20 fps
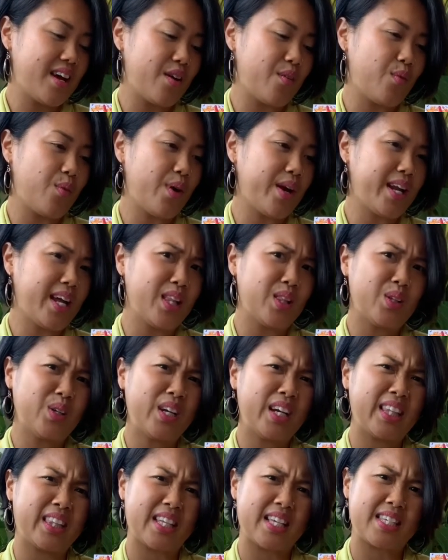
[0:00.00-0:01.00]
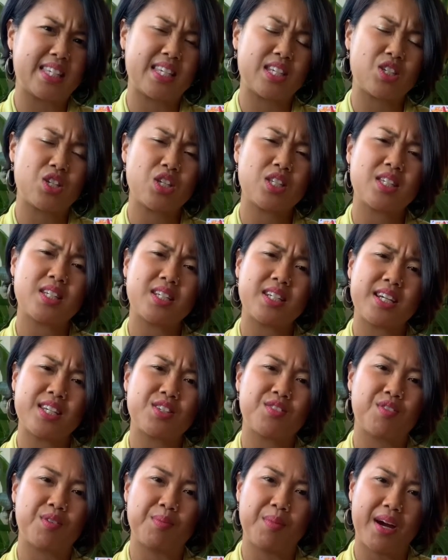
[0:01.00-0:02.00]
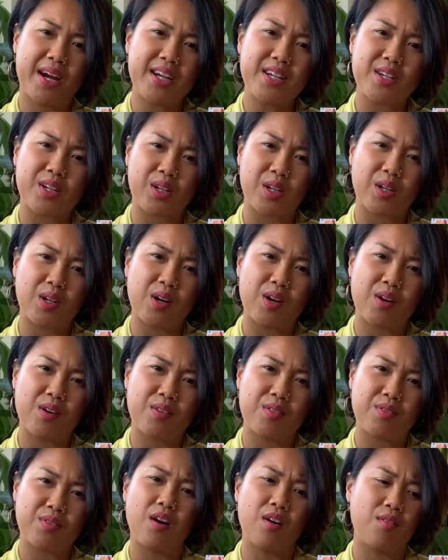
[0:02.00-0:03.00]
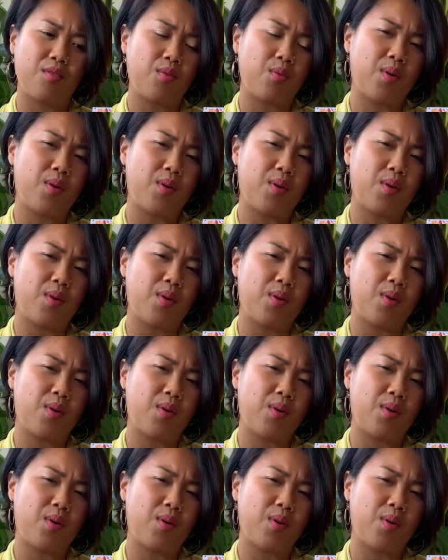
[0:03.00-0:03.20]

when I look at this, it's just a nice reminder of, of